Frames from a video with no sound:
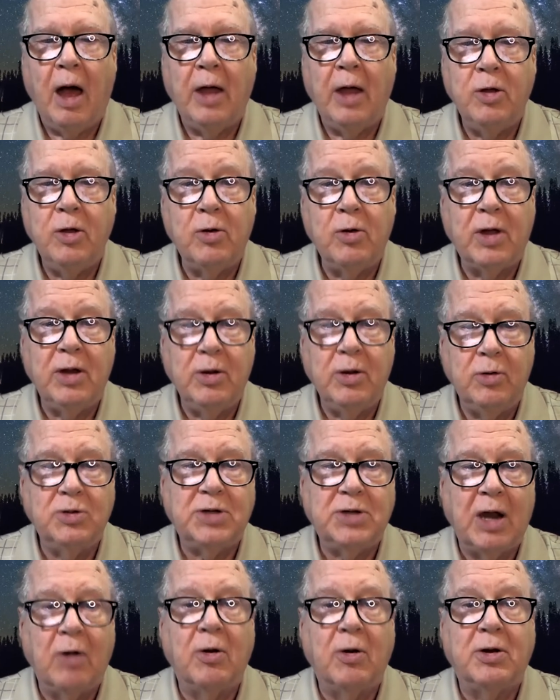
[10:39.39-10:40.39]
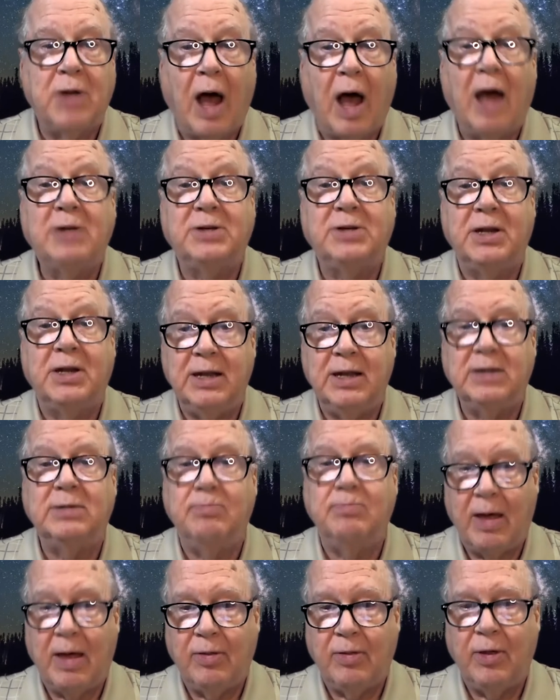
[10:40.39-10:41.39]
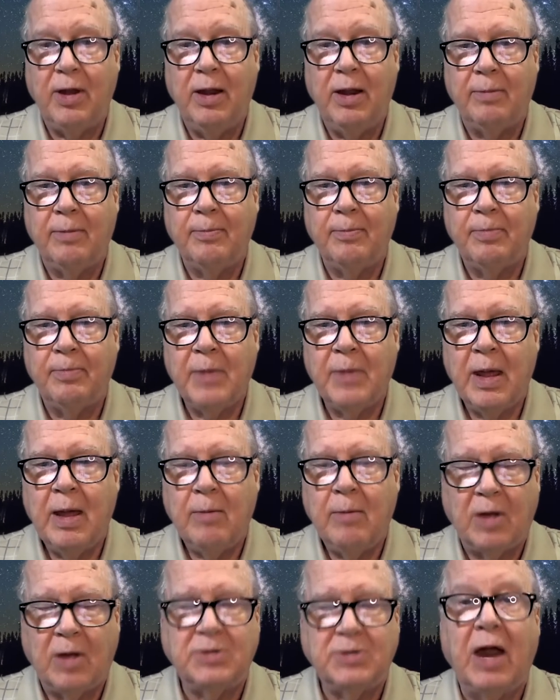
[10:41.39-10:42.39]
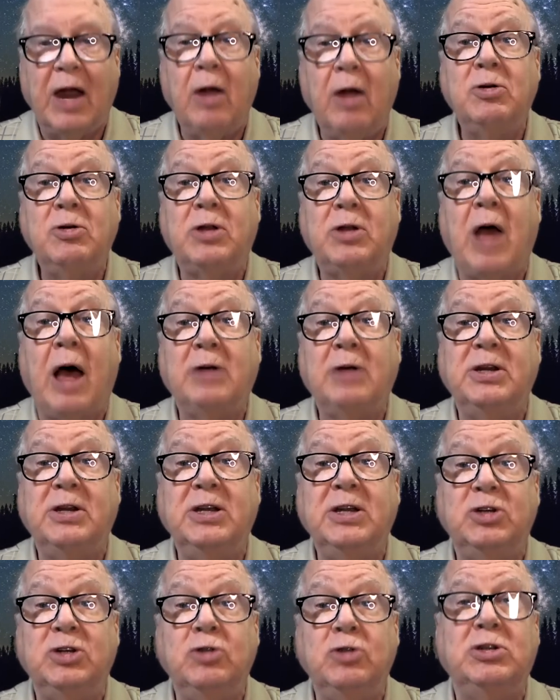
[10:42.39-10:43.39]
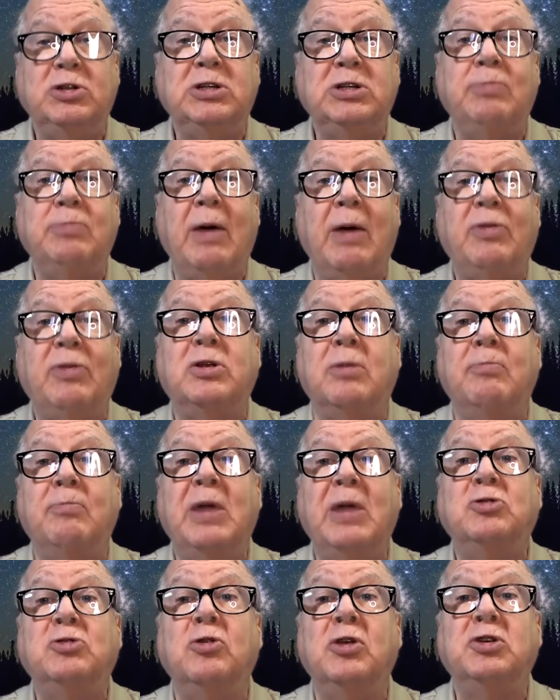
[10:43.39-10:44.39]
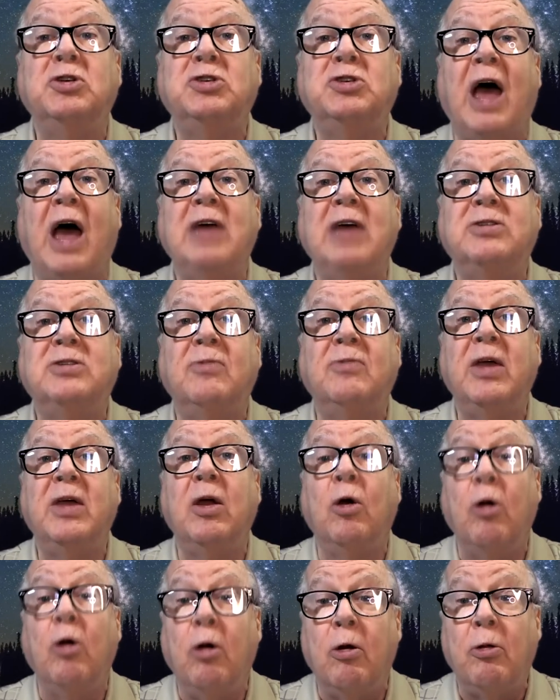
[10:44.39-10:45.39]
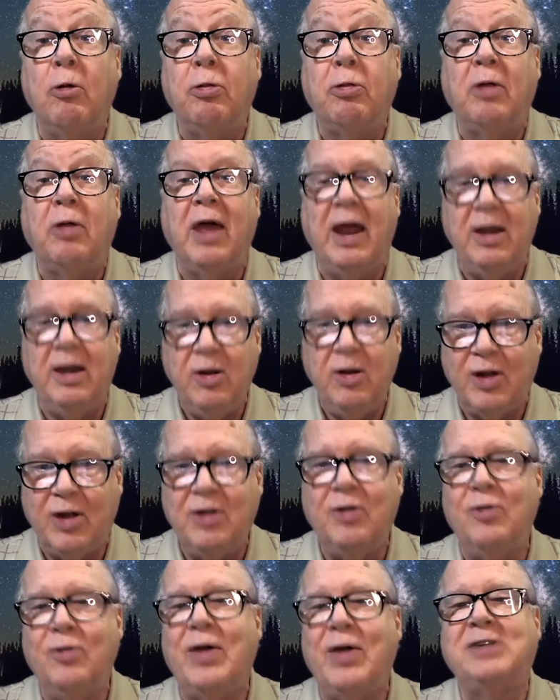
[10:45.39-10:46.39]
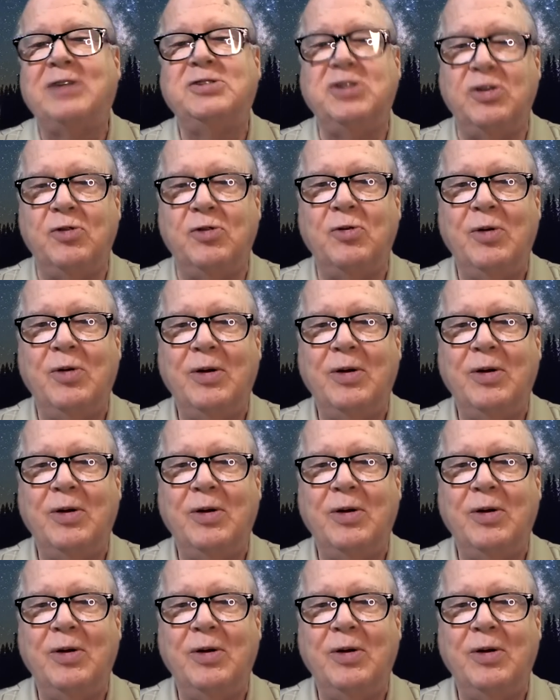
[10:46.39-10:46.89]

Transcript: you can use Eratosthenes' method, because Eratosthenes used this method to measure the size of the Earth, and you can do that too.